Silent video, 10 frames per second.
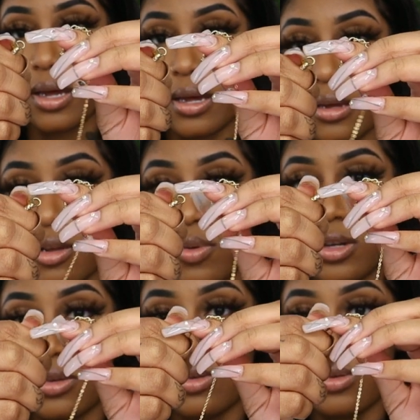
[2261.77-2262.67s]
Like, you
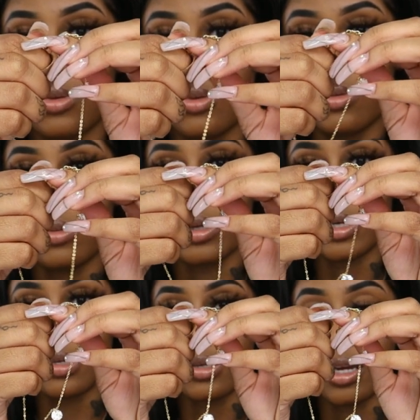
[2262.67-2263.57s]
want to do,
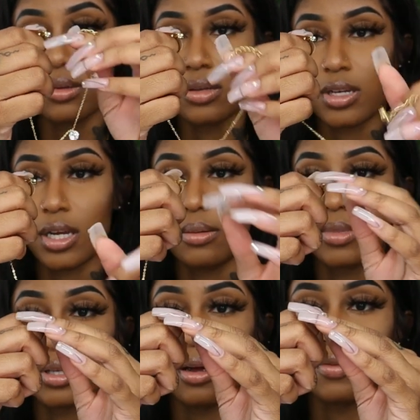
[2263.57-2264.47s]
is this anklet
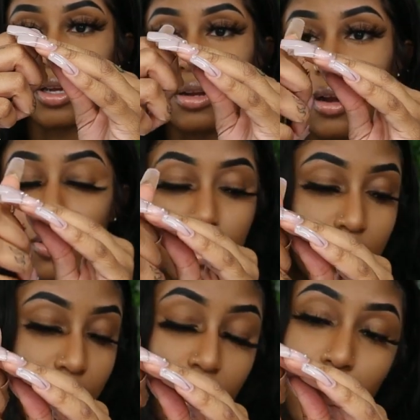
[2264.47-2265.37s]
jam? Because I have to get another
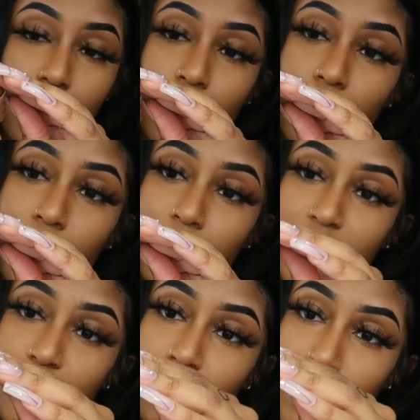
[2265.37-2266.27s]
one, or I'm
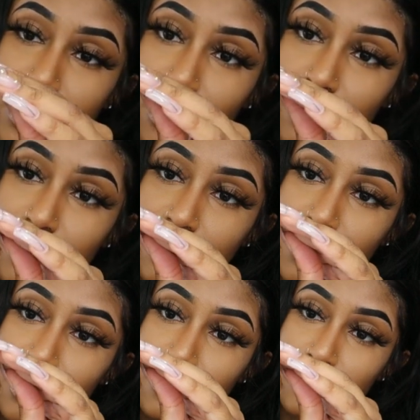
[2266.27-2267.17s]
gonna just put it on myself because
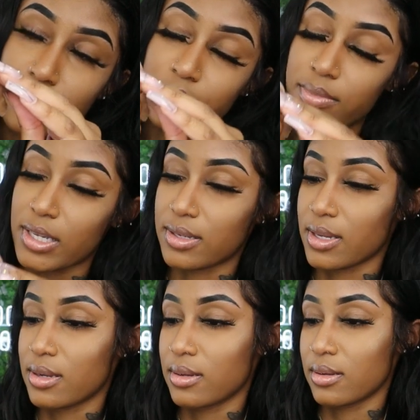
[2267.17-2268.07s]
it's jam. Let's
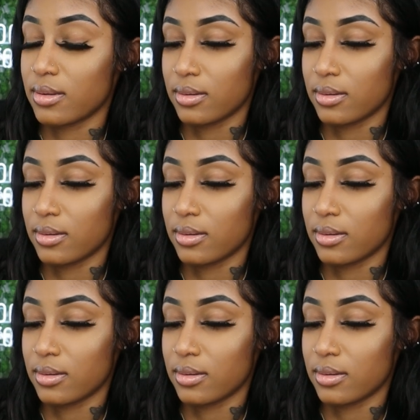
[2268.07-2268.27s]
see.